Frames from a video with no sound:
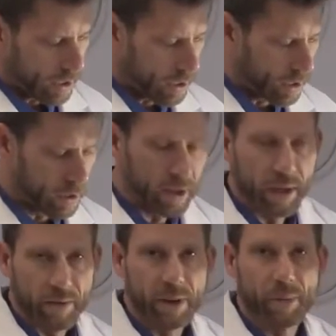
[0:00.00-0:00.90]

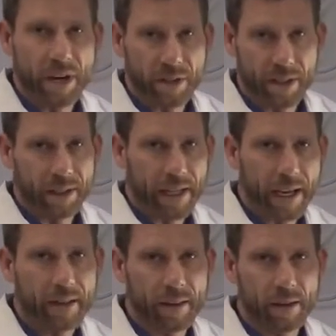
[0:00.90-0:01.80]
the patient the
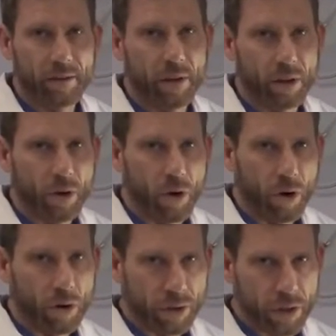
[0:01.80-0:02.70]
length of the
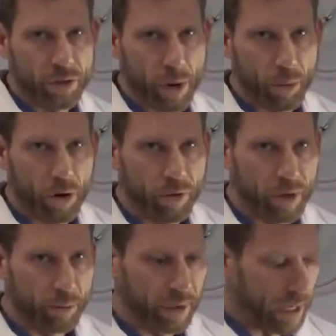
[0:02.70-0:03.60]
teardrop
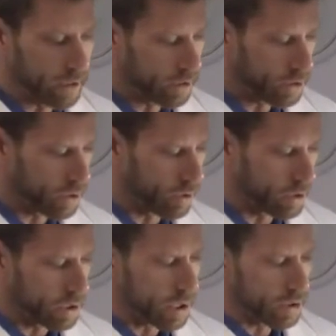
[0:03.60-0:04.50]
oval implant, so
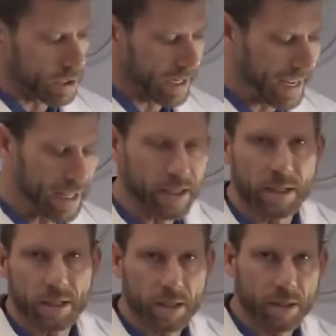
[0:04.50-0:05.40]
it starts and
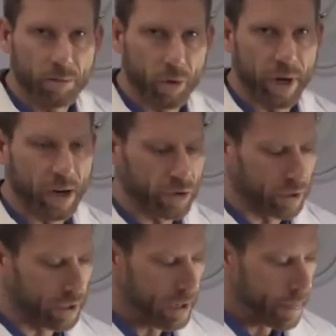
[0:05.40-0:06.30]
ends more
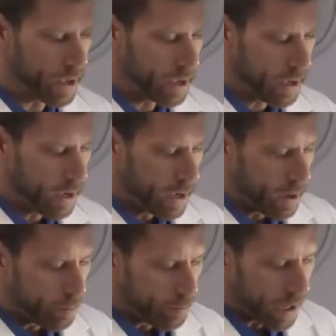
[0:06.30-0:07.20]
naturally,
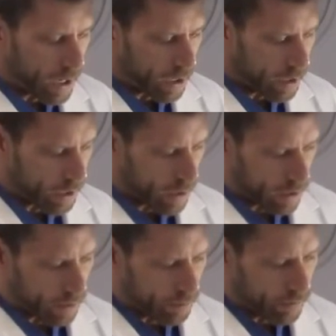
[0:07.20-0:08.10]
but
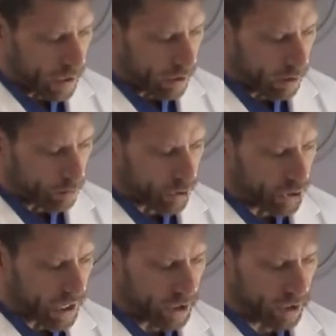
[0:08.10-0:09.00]
the middle
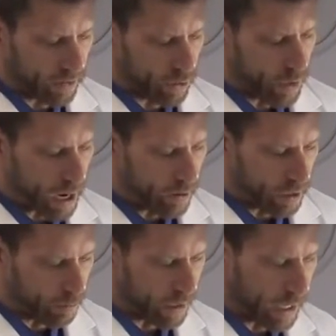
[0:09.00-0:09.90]
projection of the
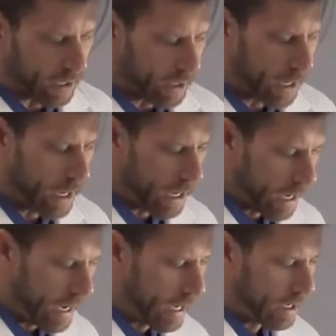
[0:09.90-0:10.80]
round implant
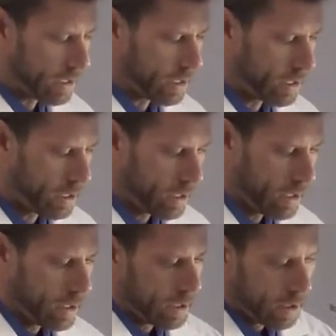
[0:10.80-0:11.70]
and
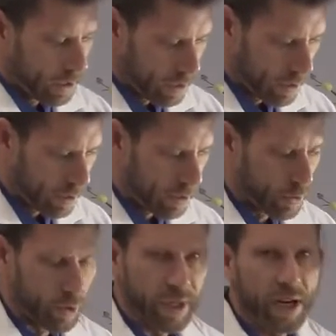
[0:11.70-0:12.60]
the
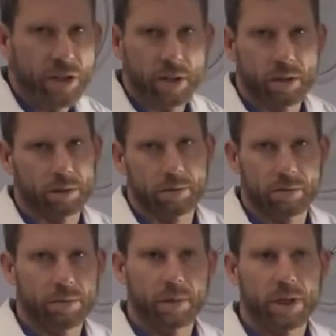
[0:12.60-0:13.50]
rotational
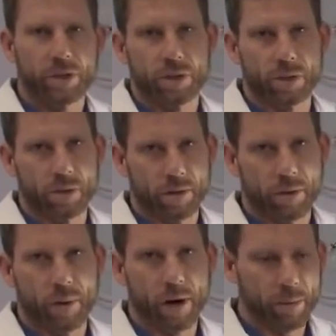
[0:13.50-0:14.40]
issue of
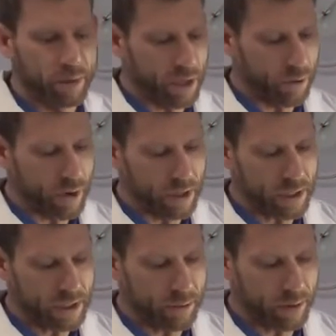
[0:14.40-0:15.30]
the round implant, whereas
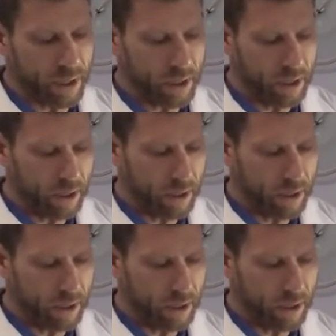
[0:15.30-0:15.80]
this implant,